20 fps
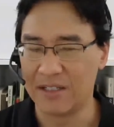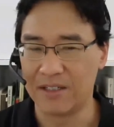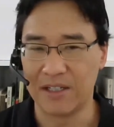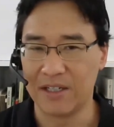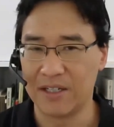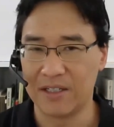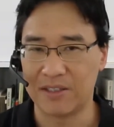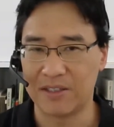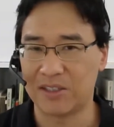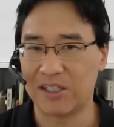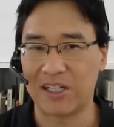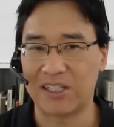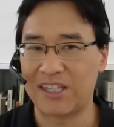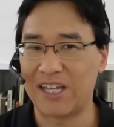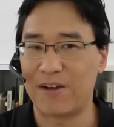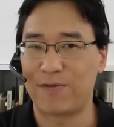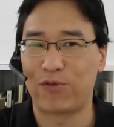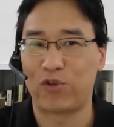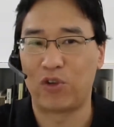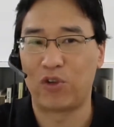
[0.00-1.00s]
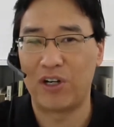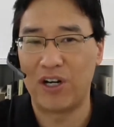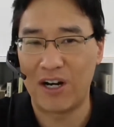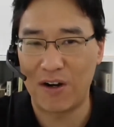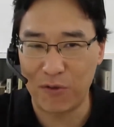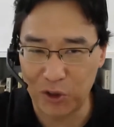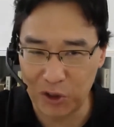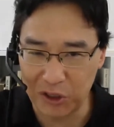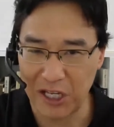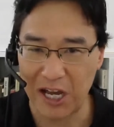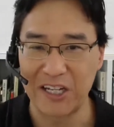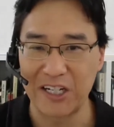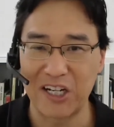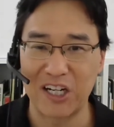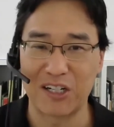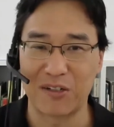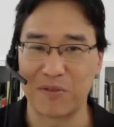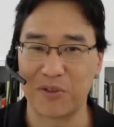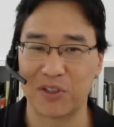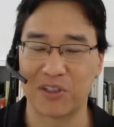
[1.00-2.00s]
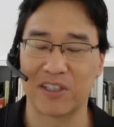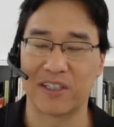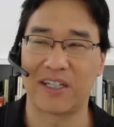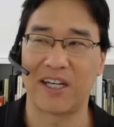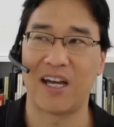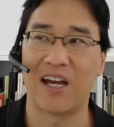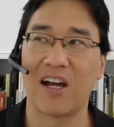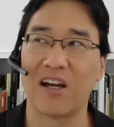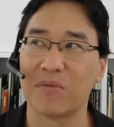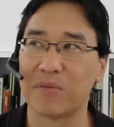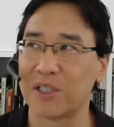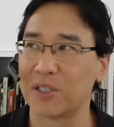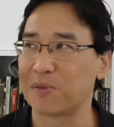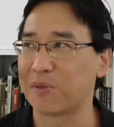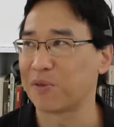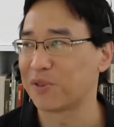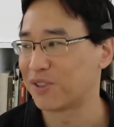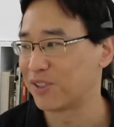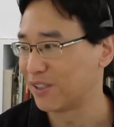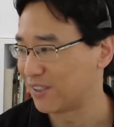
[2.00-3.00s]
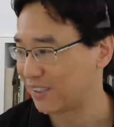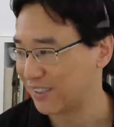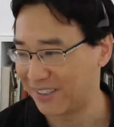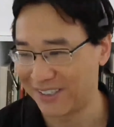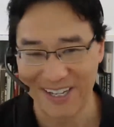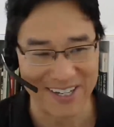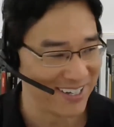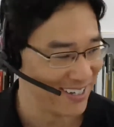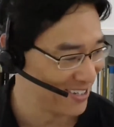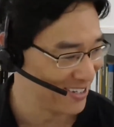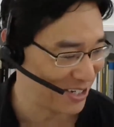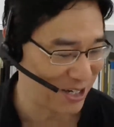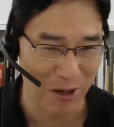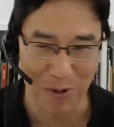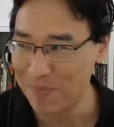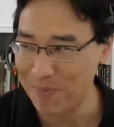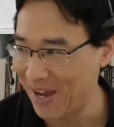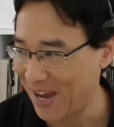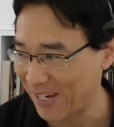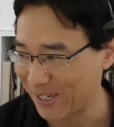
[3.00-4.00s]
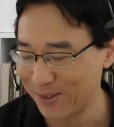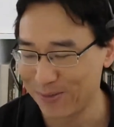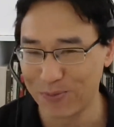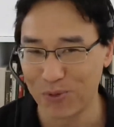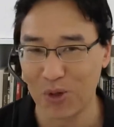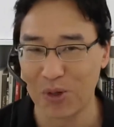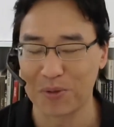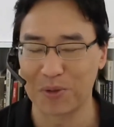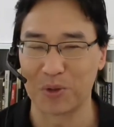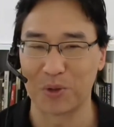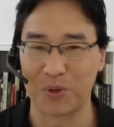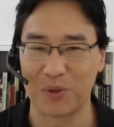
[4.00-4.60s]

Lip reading: And it's like that for every line item. You're like, how am I supposed to go back and forth?